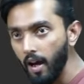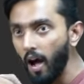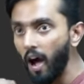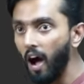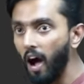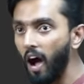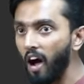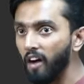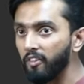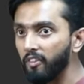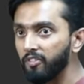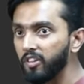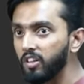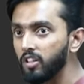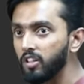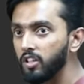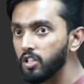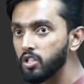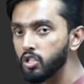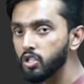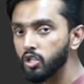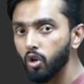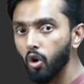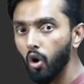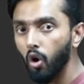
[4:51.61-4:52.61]
after
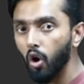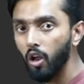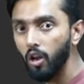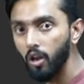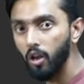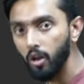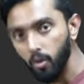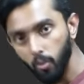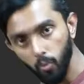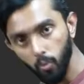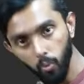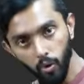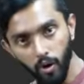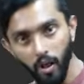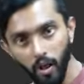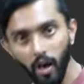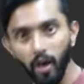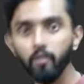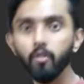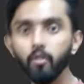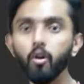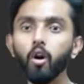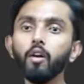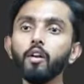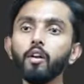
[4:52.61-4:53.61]
this call would
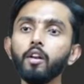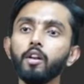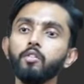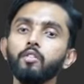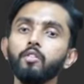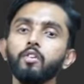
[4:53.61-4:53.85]
have got